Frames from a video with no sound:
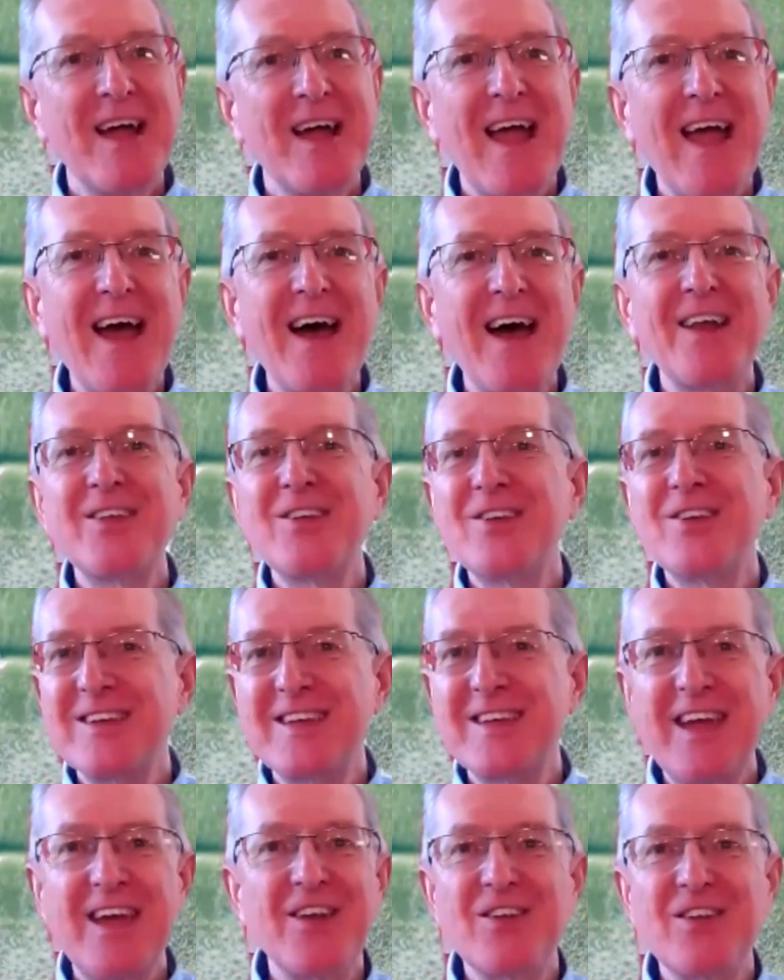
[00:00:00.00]
how do you
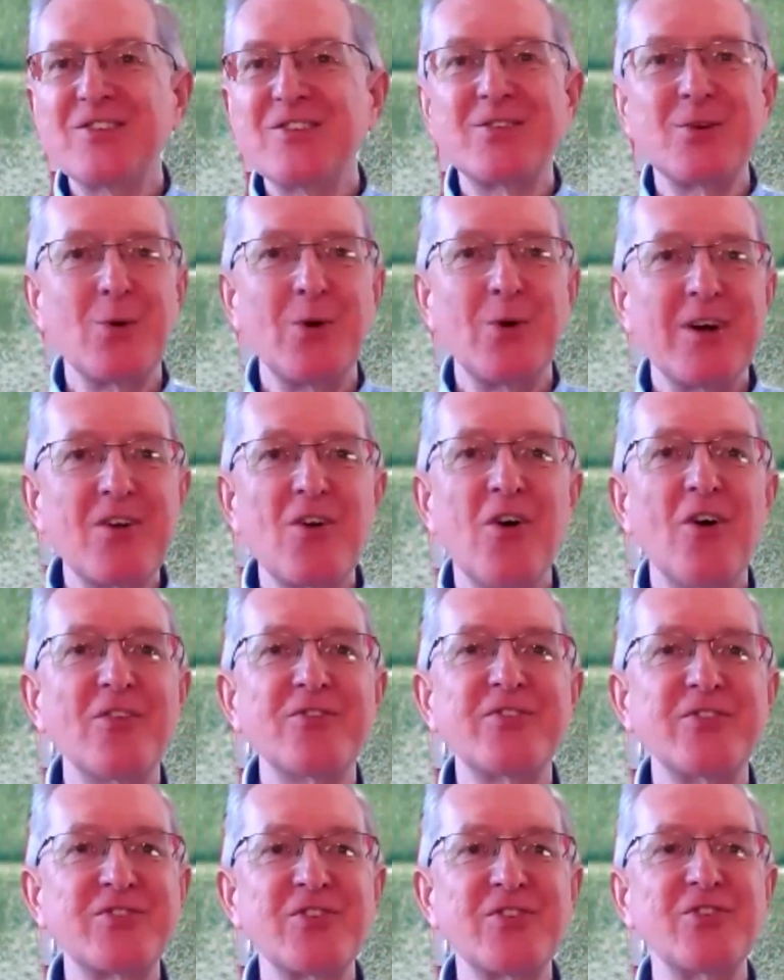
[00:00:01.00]
get into a
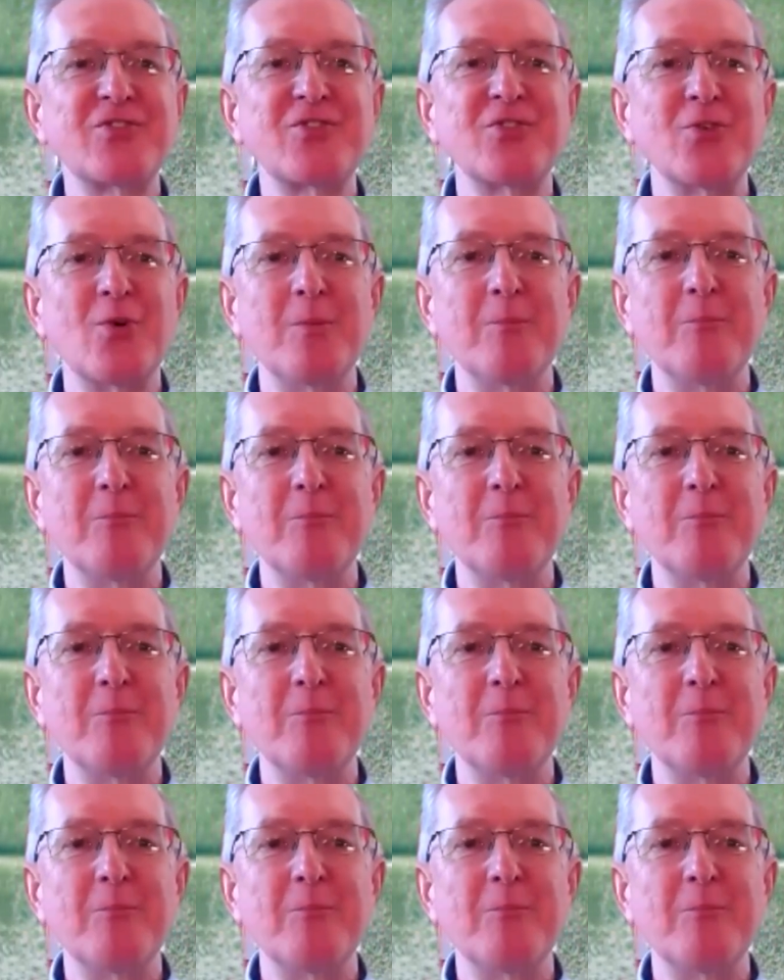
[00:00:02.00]
constitutional